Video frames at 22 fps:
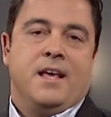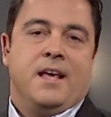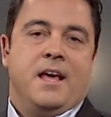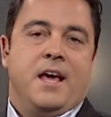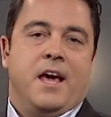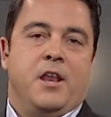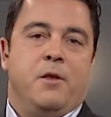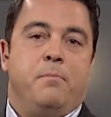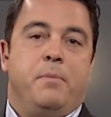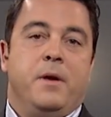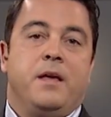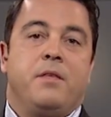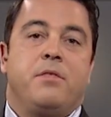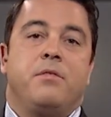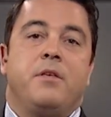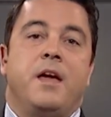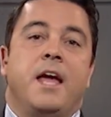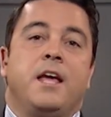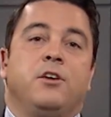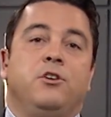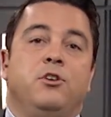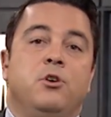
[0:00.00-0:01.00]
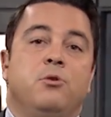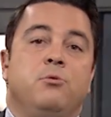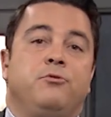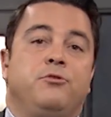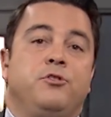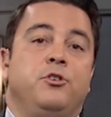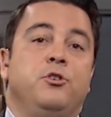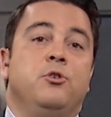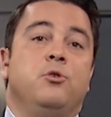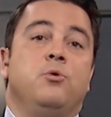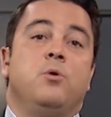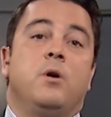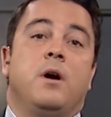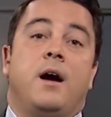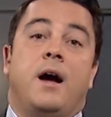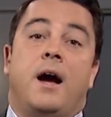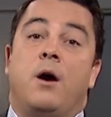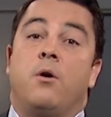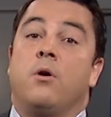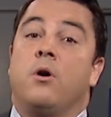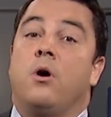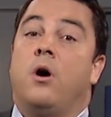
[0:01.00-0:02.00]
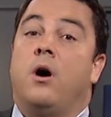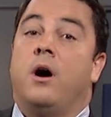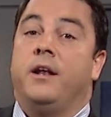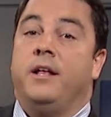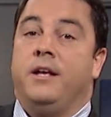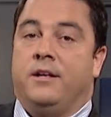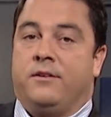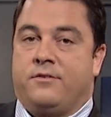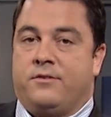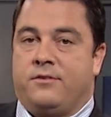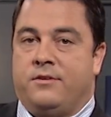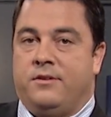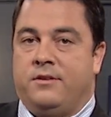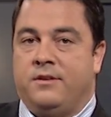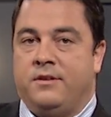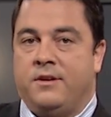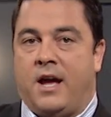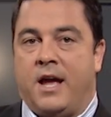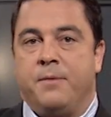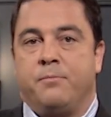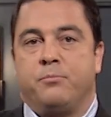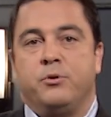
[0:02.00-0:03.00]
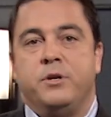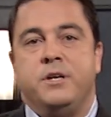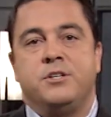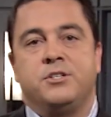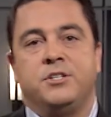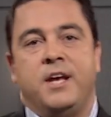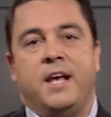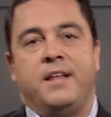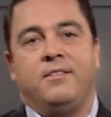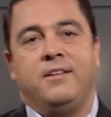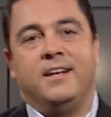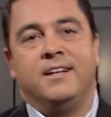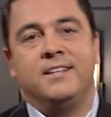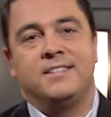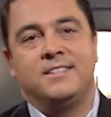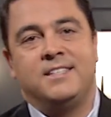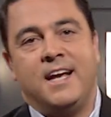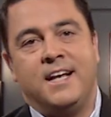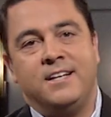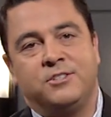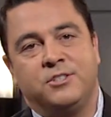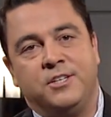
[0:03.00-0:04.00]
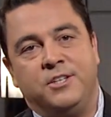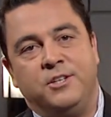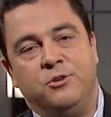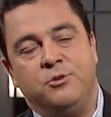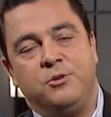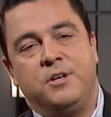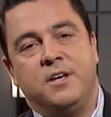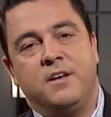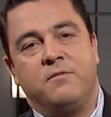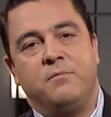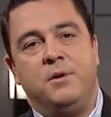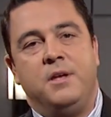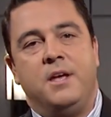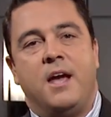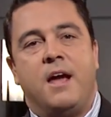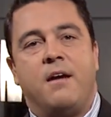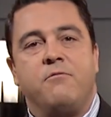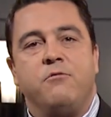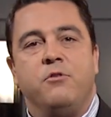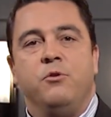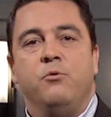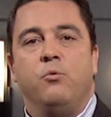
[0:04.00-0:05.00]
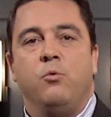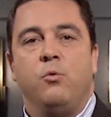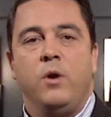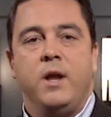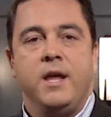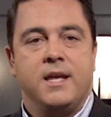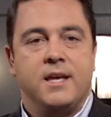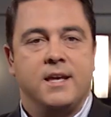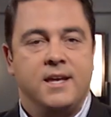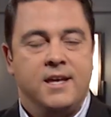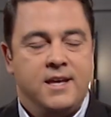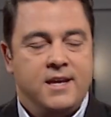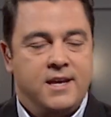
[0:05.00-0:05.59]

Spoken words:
And a big thank you to our audience. I appreciate the attention you give me every week.